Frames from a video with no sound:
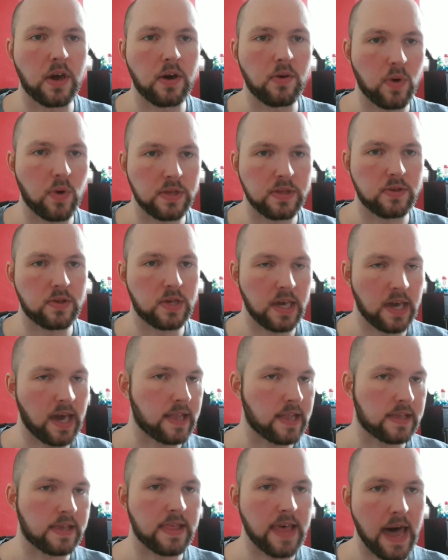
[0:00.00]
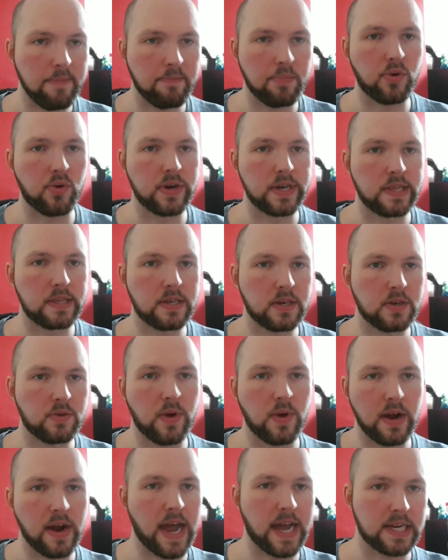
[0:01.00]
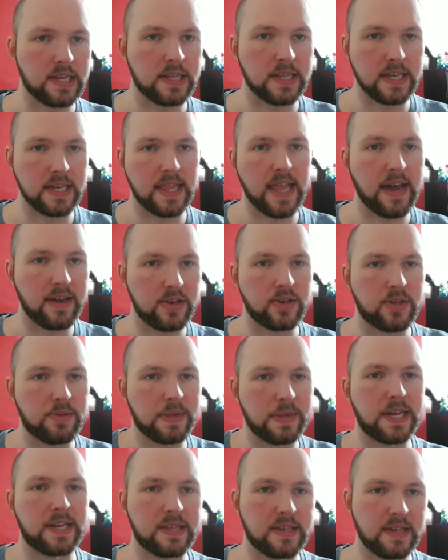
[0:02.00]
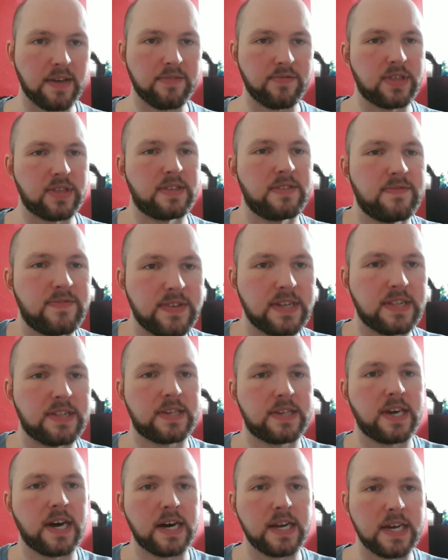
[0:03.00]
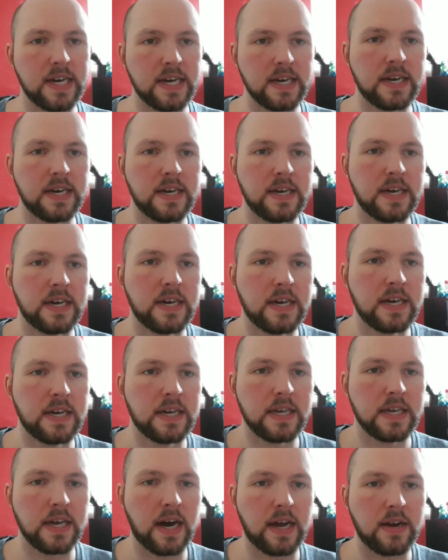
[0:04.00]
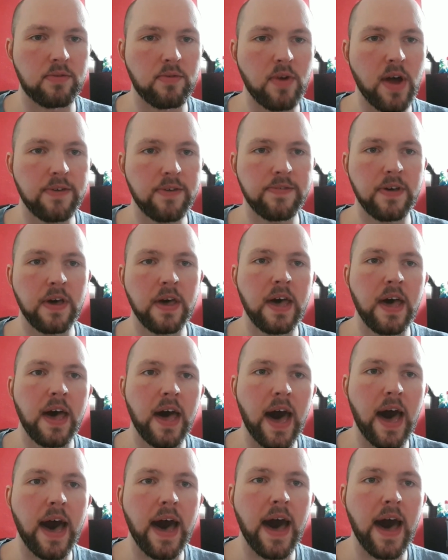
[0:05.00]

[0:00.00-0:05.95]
So once you get to that point where actually now your splits, everything feels kind of rough,